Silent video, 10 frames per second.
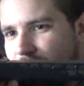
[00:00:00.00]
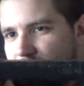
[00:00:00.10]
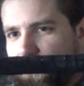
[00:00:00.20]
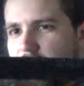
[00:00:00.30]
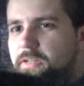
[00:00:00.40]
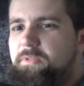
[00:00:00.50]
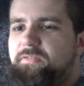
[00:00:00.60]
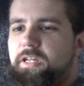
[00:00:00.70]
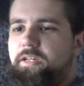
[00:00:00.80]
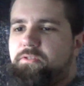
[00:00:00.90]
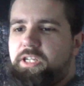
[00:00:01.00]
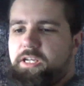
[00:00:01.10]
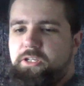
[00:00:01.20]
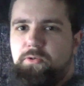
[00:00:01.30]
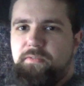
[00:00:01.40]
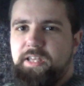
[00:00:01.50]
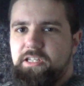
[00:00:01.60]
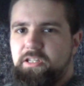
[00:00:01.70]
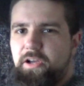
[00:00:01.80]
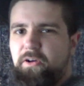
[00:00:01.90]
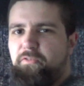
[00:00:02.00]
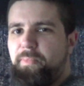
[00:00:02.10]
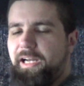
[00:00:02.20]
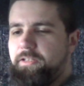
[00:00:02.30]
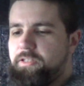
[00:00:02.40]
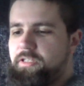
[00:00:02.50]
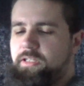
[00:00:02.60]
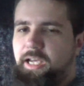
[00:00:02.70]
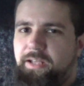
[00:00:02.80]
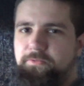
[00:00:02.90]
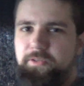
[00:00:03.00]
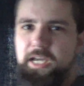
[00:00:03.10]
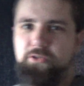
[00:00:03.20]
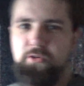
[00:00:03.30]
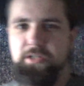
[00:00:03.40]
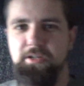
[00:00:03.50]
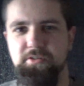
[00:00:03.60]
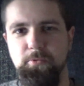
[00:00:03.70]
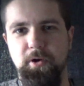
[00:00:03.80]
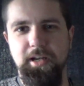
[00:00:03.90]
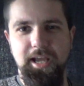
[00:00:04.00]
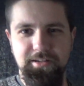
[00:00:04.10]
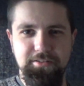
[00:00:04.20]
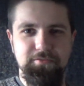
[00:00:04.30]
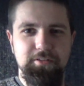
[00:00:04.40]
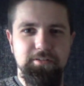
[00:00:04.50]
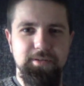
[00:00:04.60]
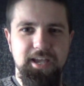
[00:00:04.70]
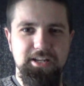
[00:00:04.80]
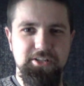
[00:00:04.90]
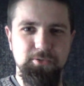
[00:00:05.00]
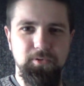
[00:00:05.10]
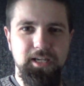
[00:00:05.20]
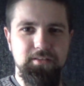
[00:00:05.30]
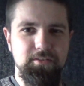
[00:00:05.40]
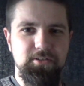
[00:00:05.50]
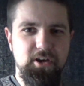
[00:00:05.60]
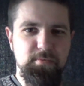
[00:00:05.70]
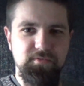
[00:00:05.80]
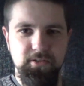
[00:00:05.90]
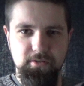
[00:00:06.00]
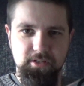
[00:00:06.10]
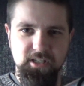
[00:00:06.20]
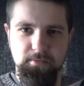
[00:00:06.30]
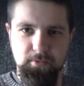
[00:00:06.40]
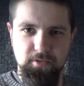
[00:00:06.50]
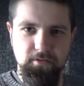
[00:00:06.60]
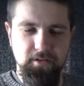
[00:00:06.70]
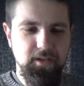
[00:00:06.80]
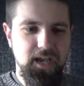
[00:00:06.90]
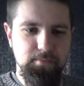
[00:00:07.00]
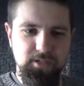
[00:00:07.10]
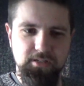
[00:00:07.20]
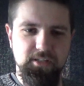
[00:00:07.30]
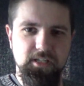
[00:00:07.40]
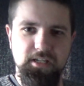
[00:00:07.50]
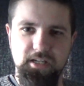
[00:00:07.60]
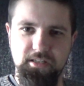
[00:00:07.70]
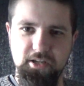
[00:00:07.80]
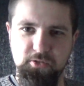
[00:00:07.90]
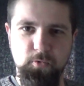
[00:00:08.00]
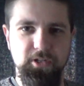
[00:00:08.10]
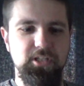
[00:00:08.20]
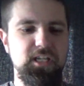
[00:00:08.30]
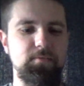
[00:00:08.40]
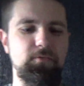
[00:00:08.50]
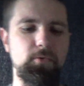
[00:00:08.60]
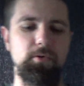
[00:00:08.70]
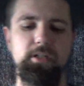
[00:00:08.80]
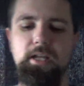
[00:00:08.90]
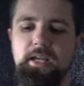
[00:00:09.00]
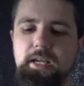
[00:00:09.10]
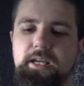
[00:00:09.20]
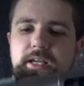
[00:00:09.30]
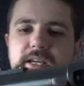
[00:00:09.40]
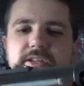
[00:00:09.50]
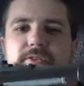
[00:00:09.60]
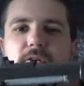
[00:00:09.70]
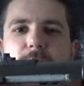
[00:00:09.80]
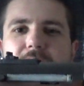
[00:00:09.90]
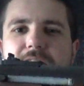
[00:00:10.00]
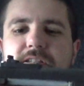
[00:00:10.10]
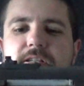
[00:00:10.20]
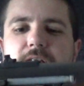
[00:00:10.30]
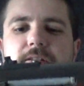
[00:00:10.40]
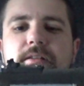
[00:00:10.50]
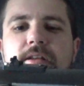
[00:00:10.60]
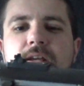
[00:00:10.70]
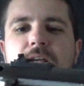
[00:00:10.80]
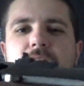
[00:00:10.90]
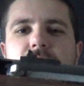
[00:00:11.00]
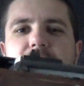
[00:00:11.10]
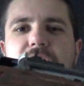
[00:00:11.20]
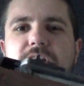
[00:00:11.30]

So in terms of ergos, yeah, you do have that slight off balance, and forget trying to use it one-handed for any sort of length of time if you're doing something with your other hand, because it does want to tip forward. It is not a balanced gun, as